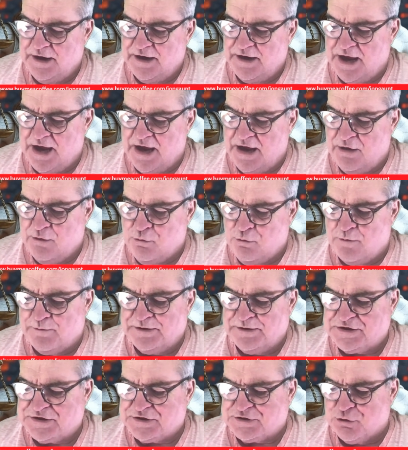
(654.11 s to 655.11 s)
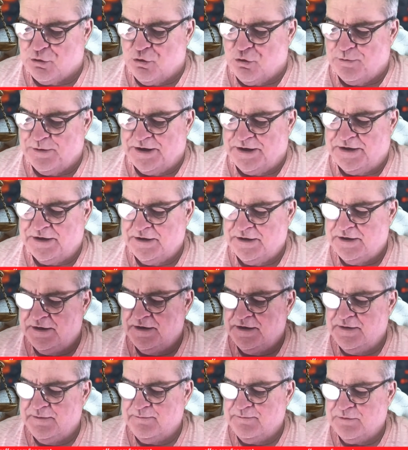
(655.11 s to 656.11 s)
we'll be storming
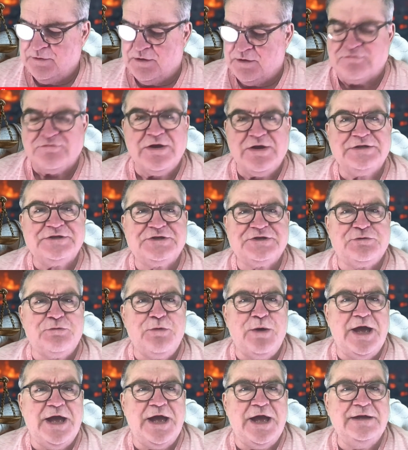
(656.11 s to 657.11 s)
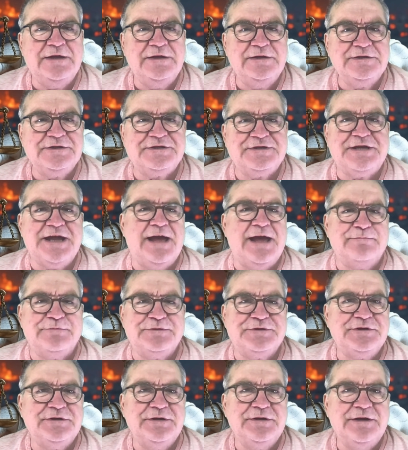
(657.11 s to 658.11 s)
the Red Square
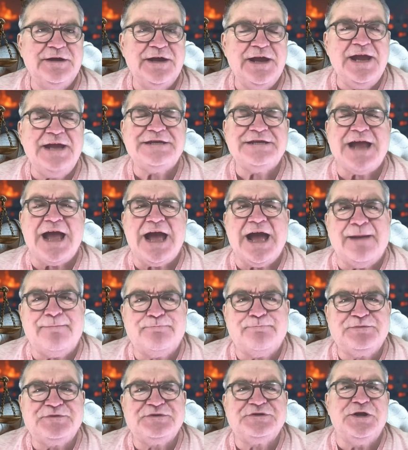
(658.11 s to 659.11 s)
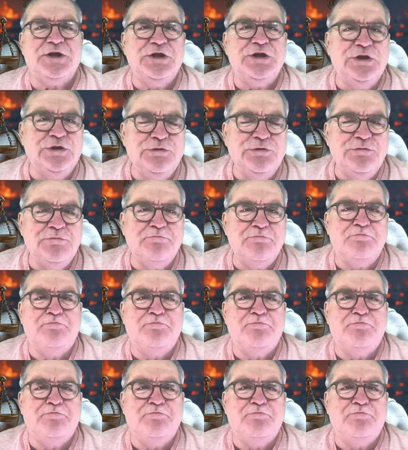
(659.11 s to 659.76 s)
steps. It's absolute